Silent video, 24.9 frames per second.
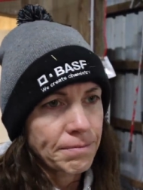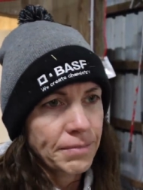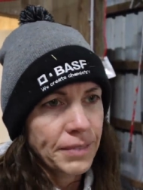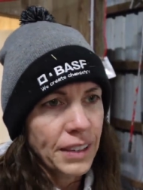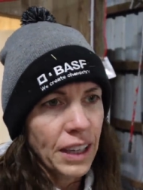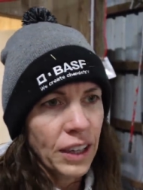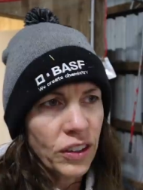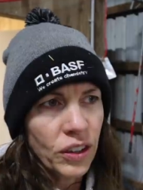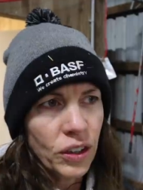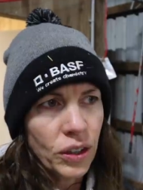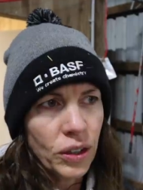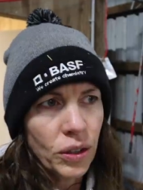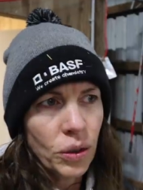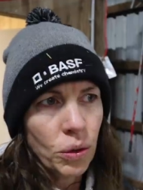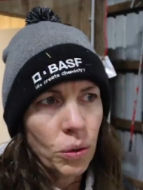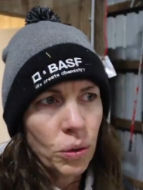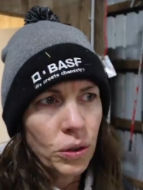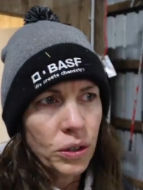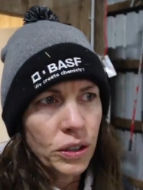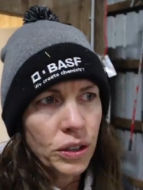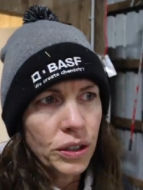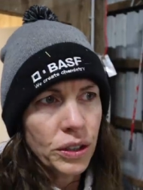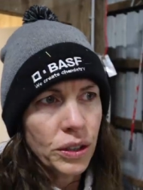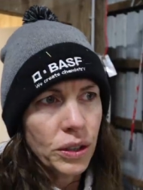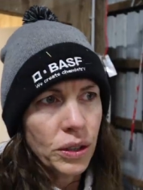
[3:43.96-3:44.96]
Another
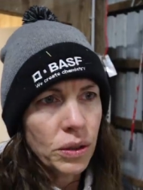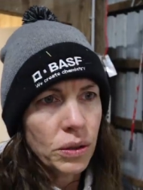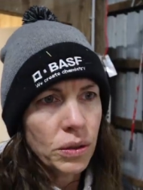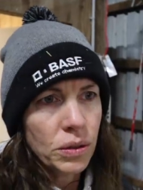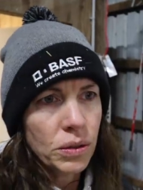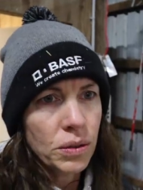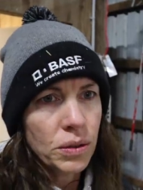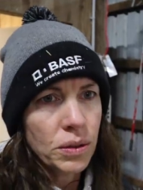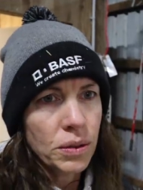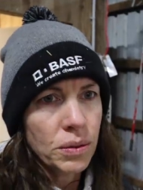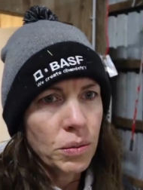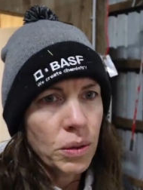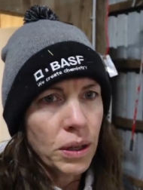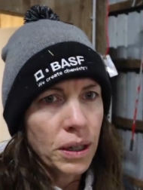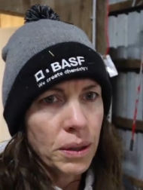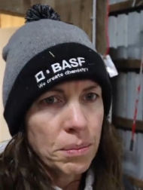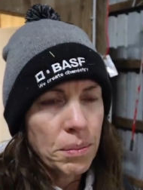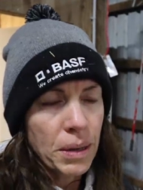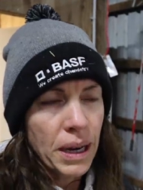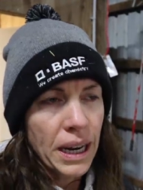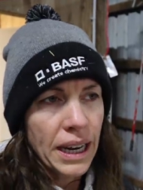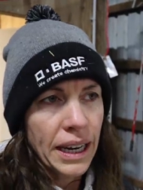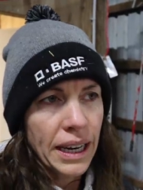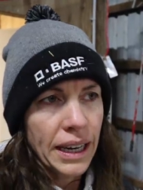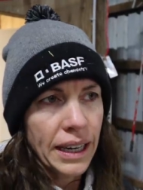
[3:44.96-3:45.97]
older ewe, one of
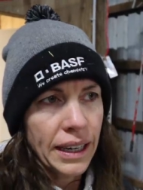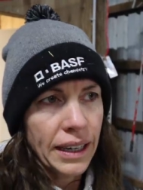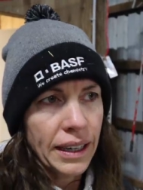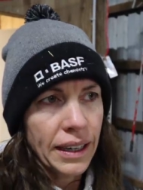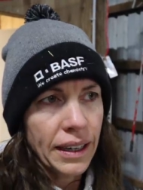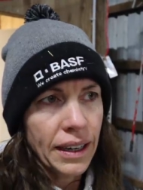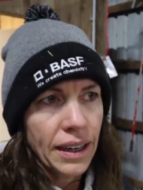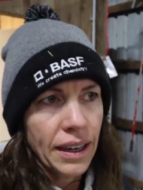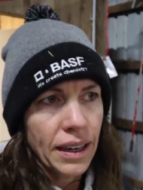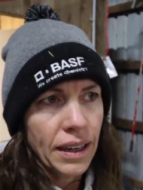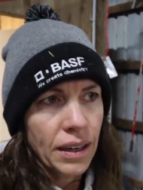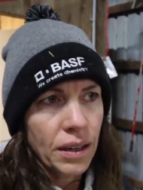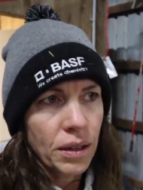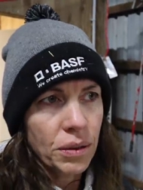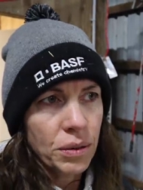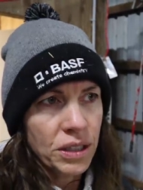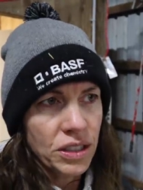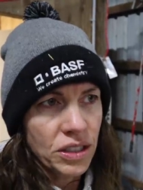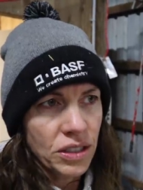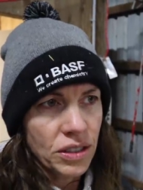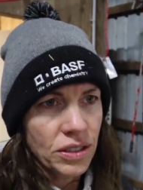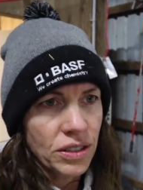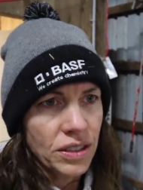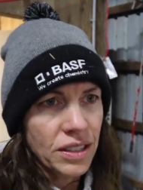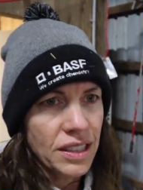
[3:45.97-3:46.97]
my
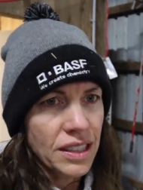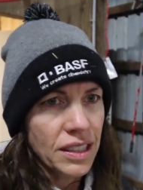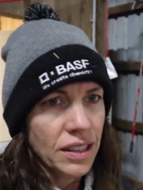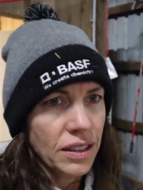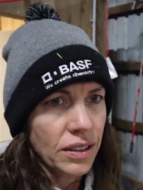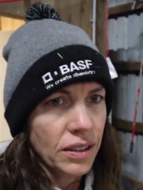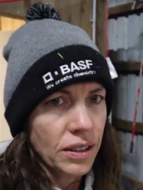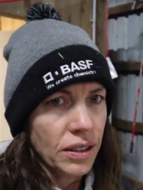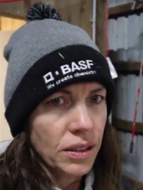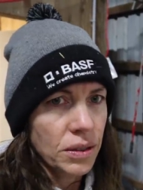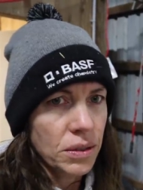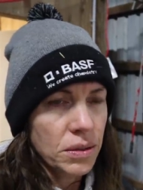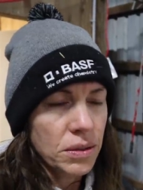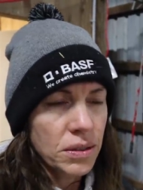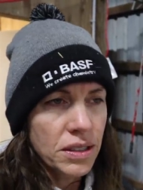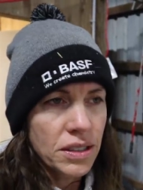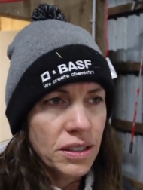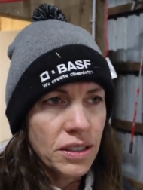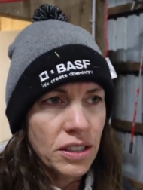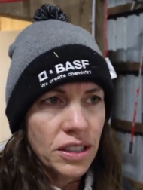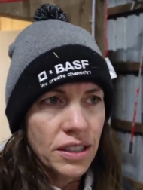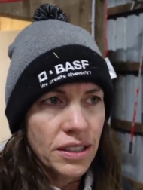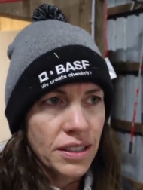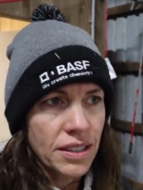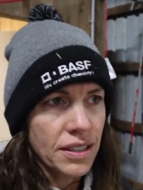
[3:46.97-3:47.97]
original steel ewes,
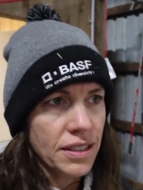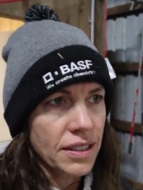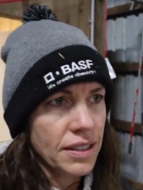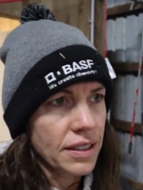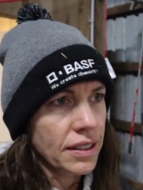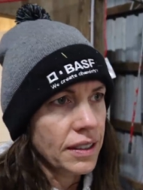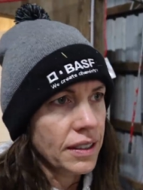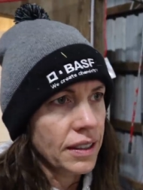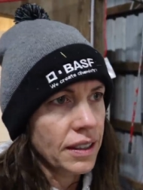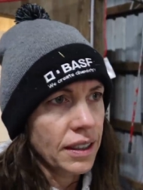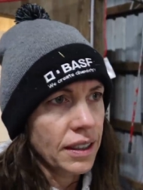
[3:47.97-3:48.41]
just...